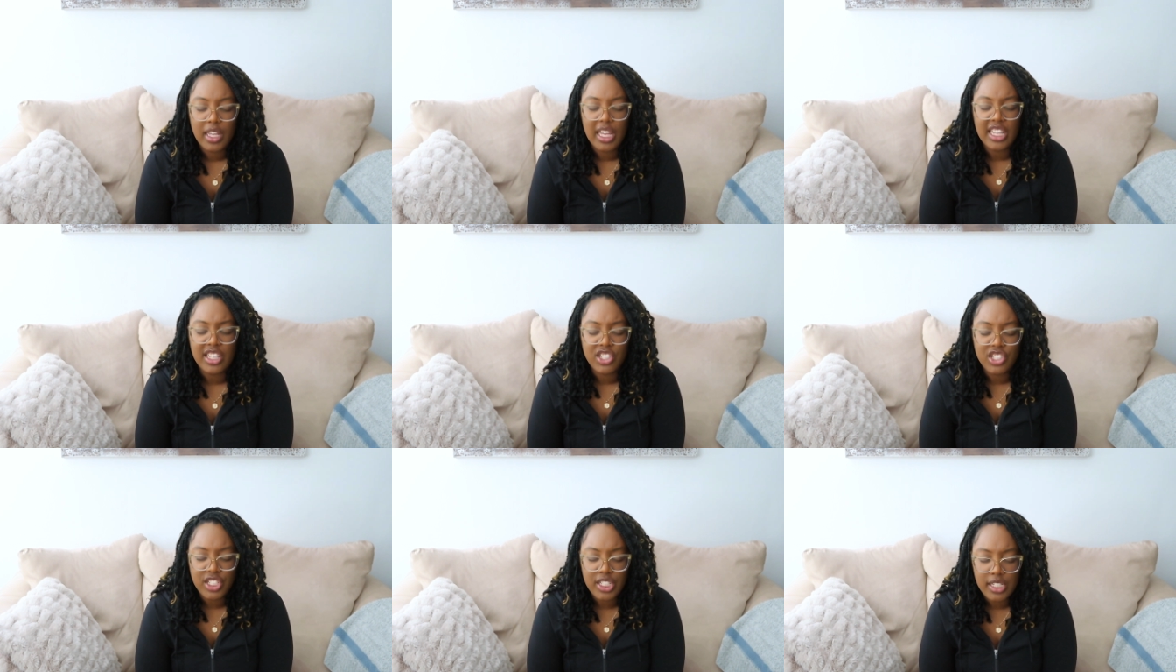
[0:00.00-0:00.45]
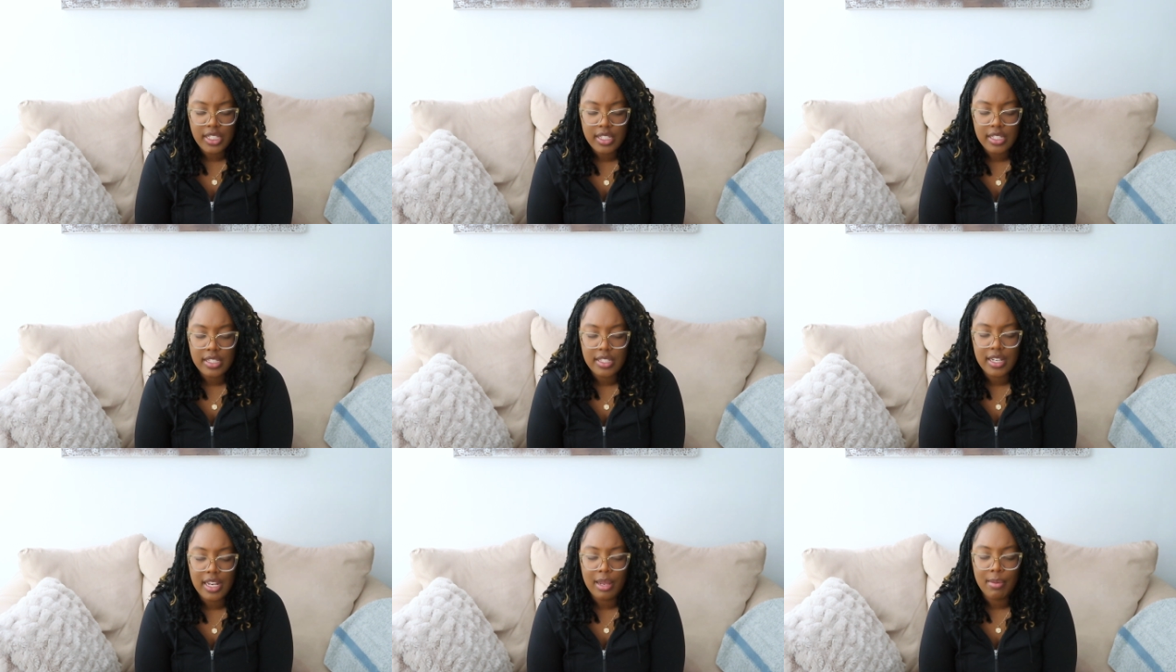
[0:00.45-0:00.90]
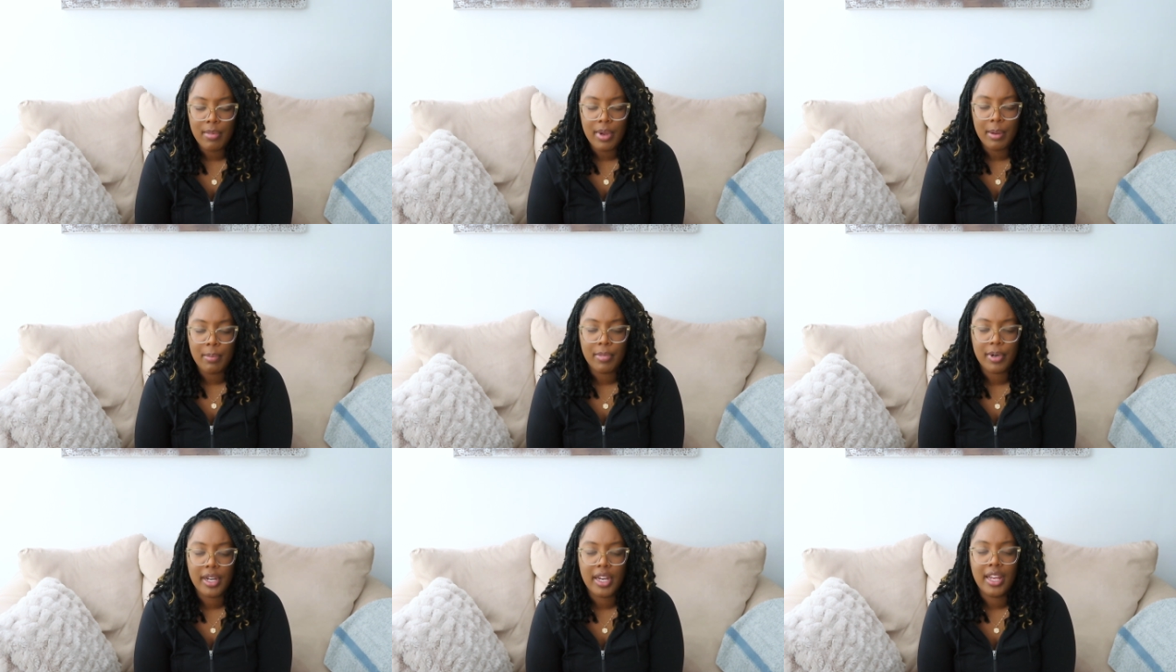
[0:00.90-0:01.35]
In Jesus' name
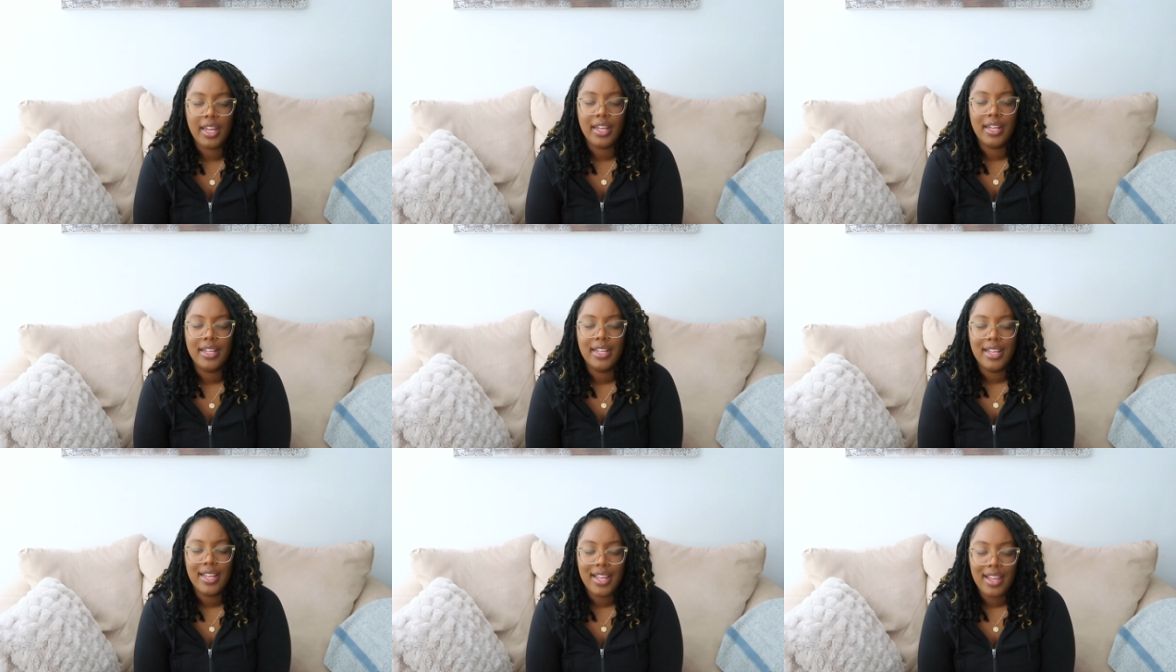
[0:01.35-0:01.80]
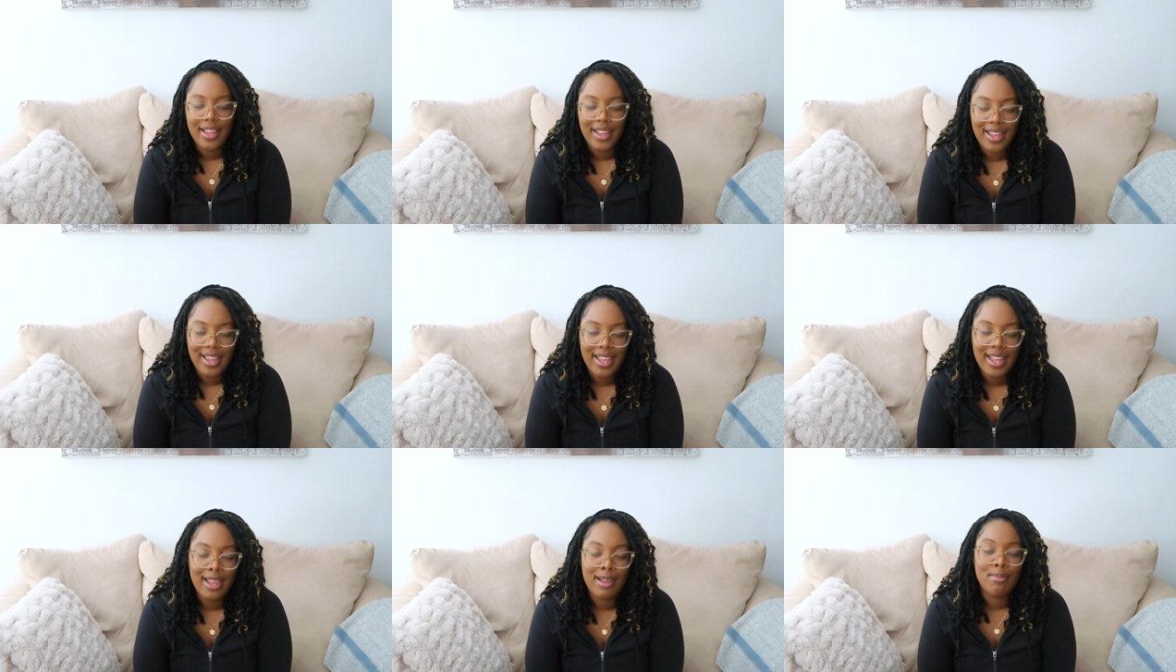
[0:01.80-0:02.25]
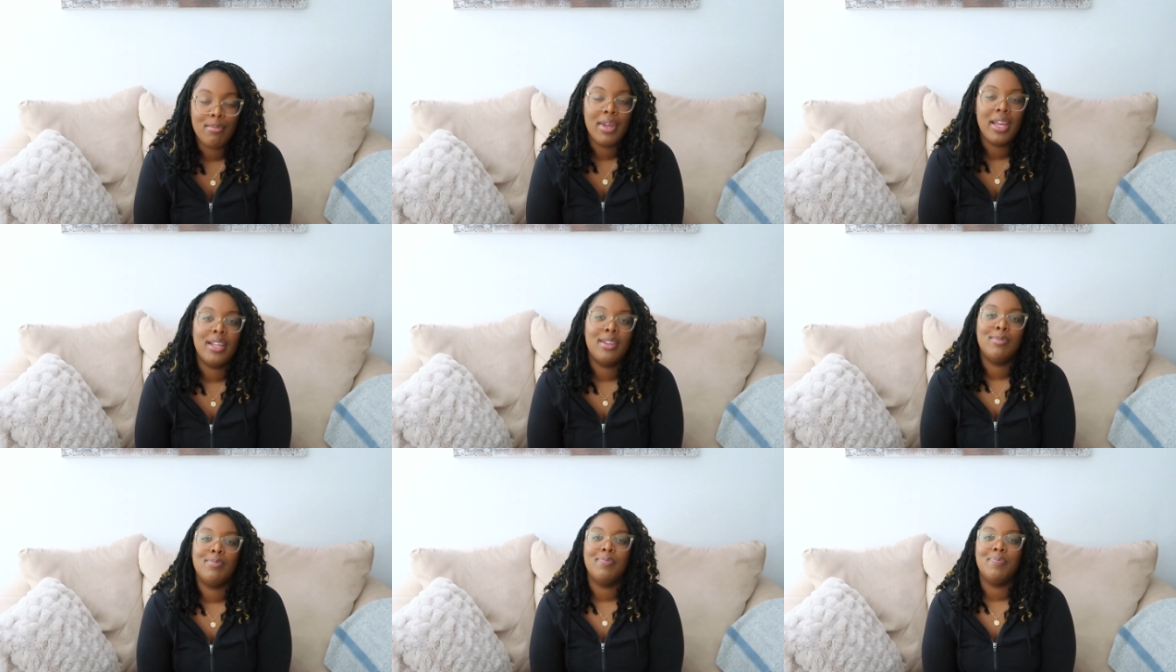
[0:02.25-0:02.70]
I pray.
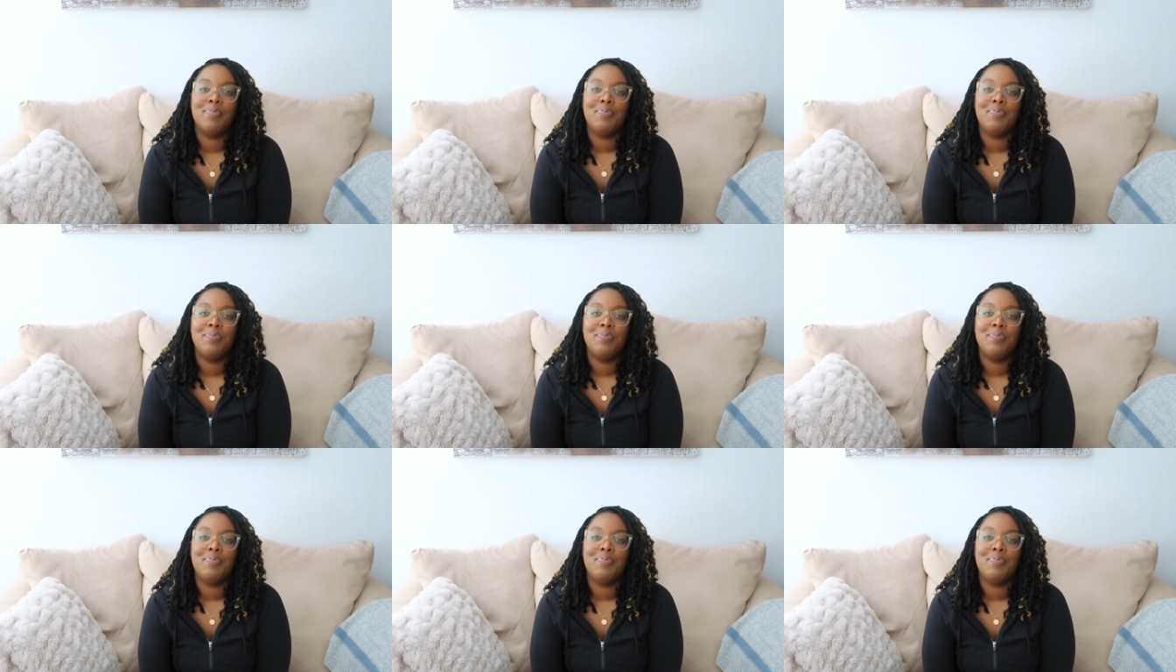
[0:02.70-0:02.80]
Amen.